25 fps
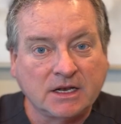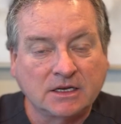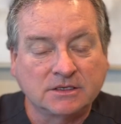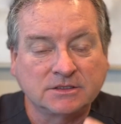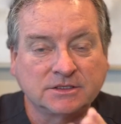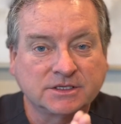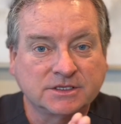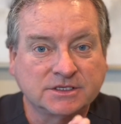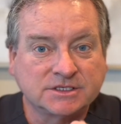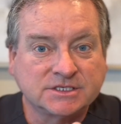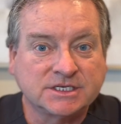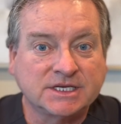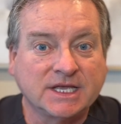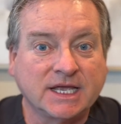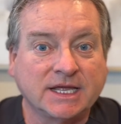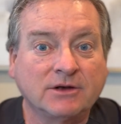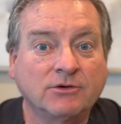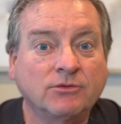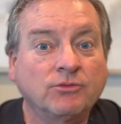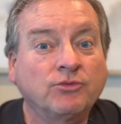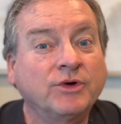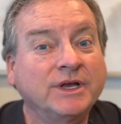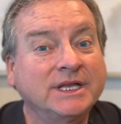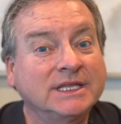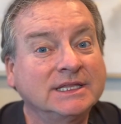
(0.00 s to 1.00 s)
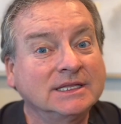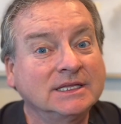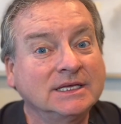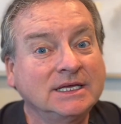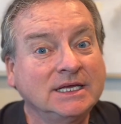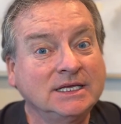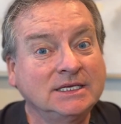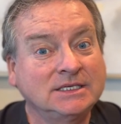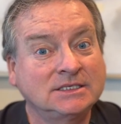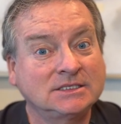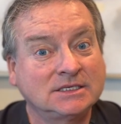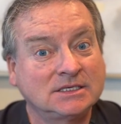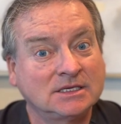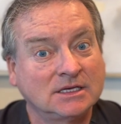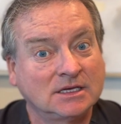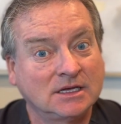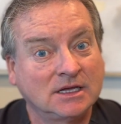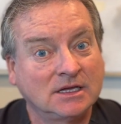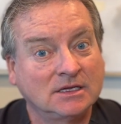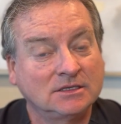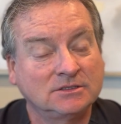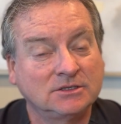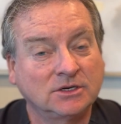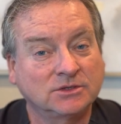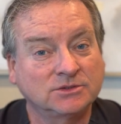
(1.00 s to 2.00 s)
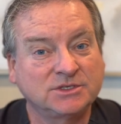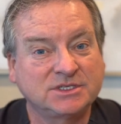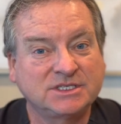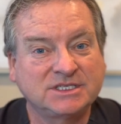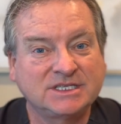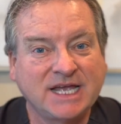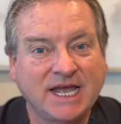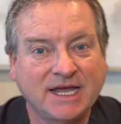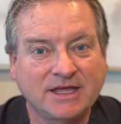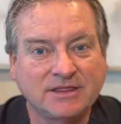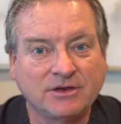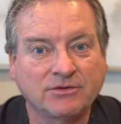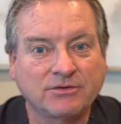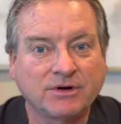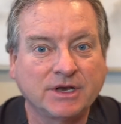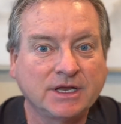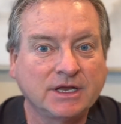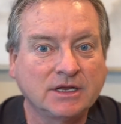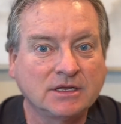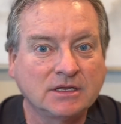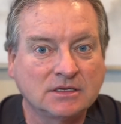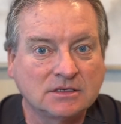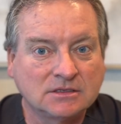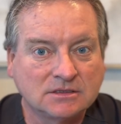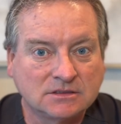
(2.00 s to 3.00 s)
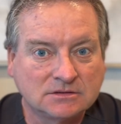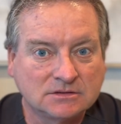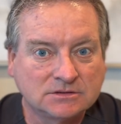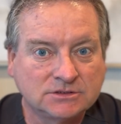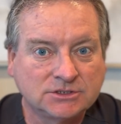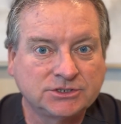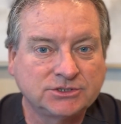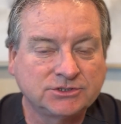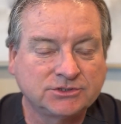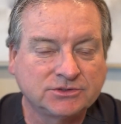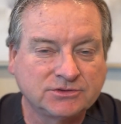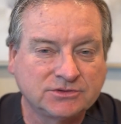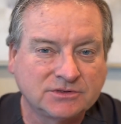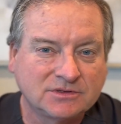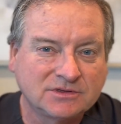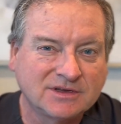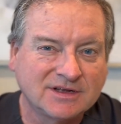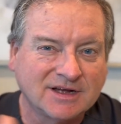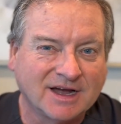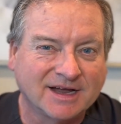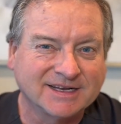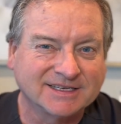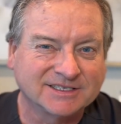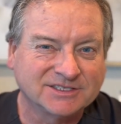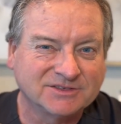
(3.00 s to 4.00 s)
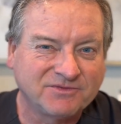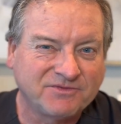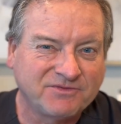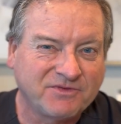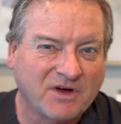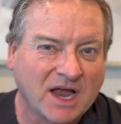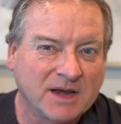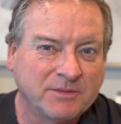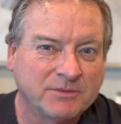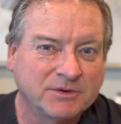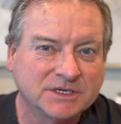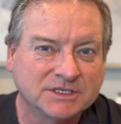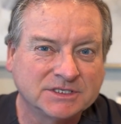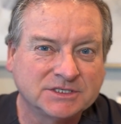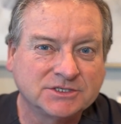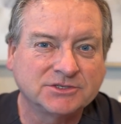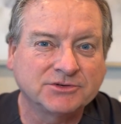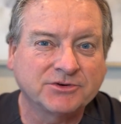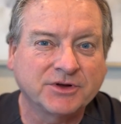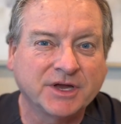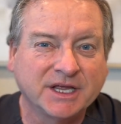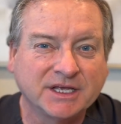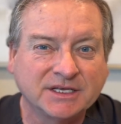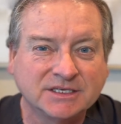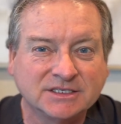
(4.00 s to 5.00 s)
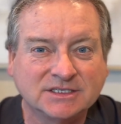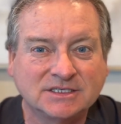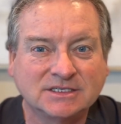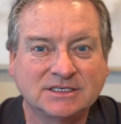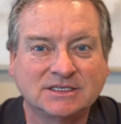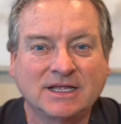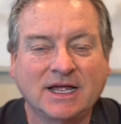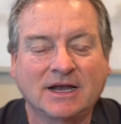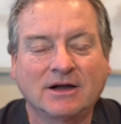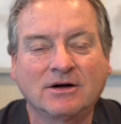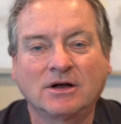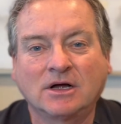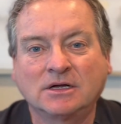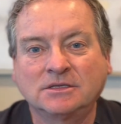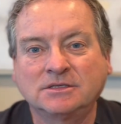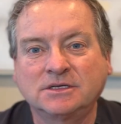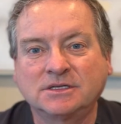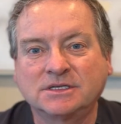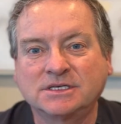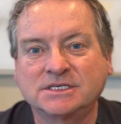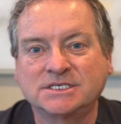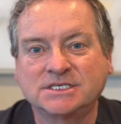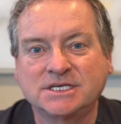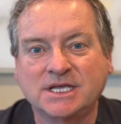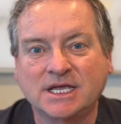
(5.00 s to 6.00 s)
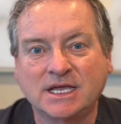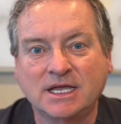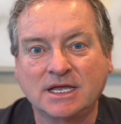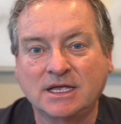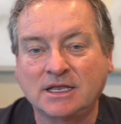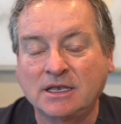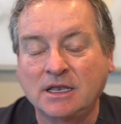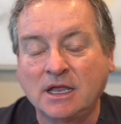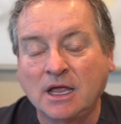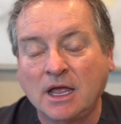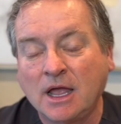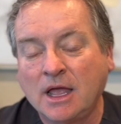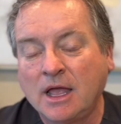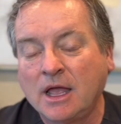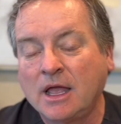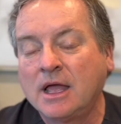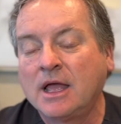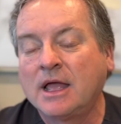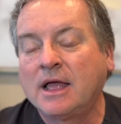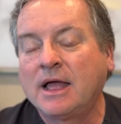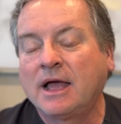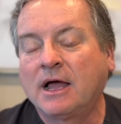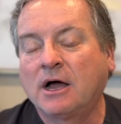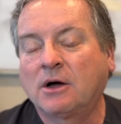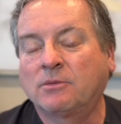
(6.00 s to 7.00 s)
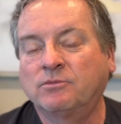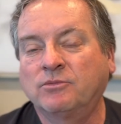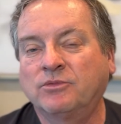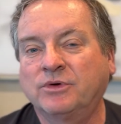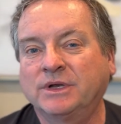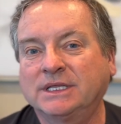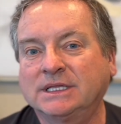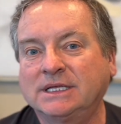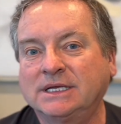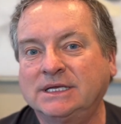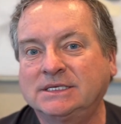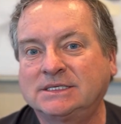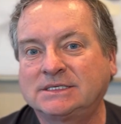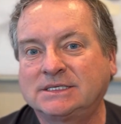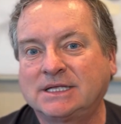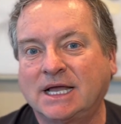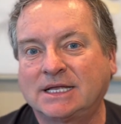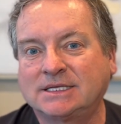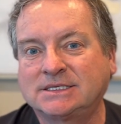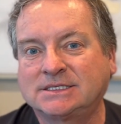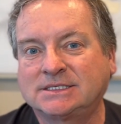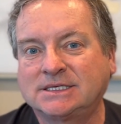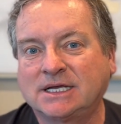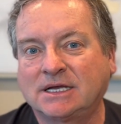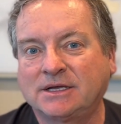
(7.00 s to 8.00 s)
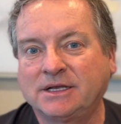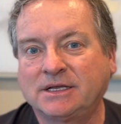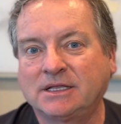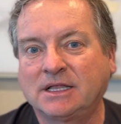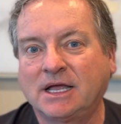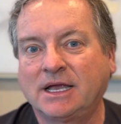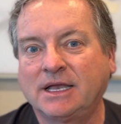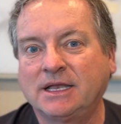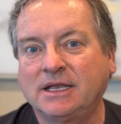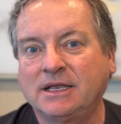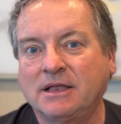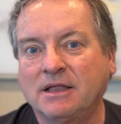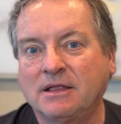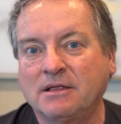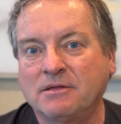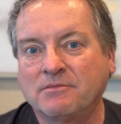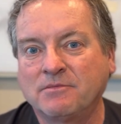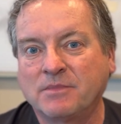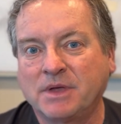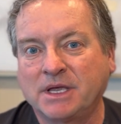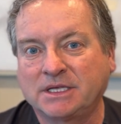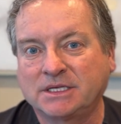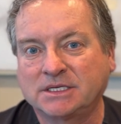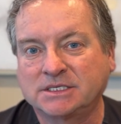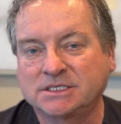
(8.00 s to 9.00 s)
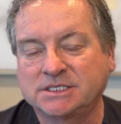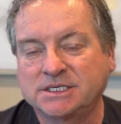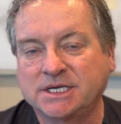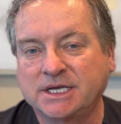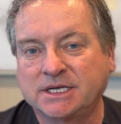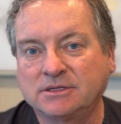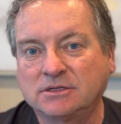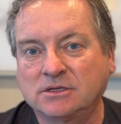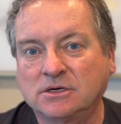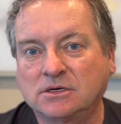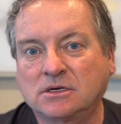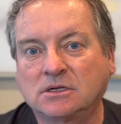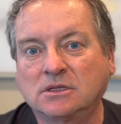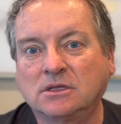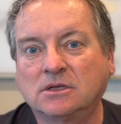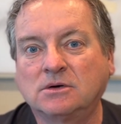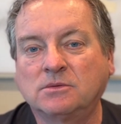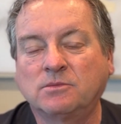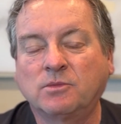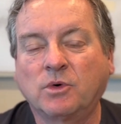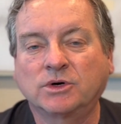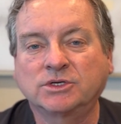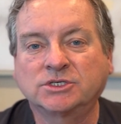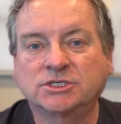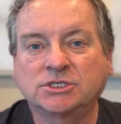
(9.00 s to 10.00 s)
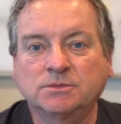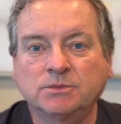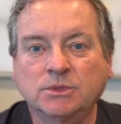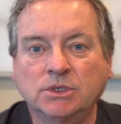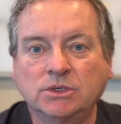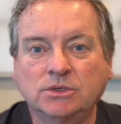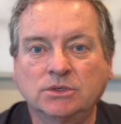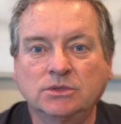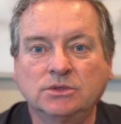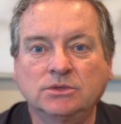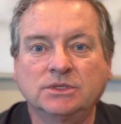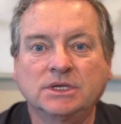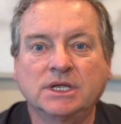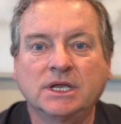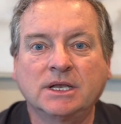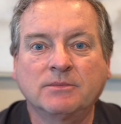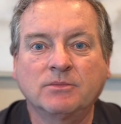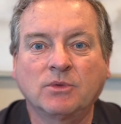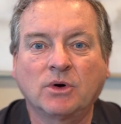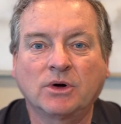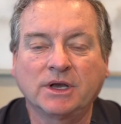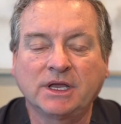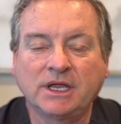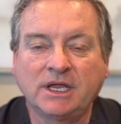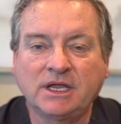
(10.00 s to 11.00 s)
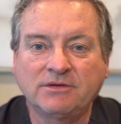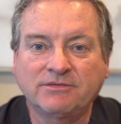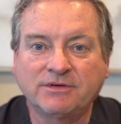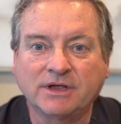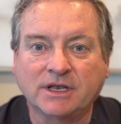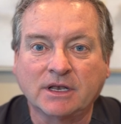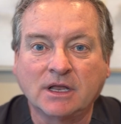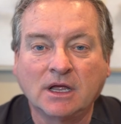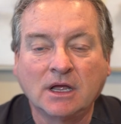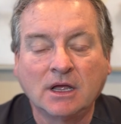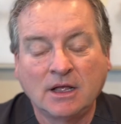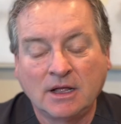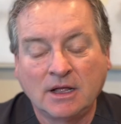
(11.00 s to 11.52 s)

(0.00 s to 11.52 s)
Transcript: under the skin, release those tethering kind of fibrous strings that are under the skin, help release that cellulite, make the skin look a little more smooth and more even.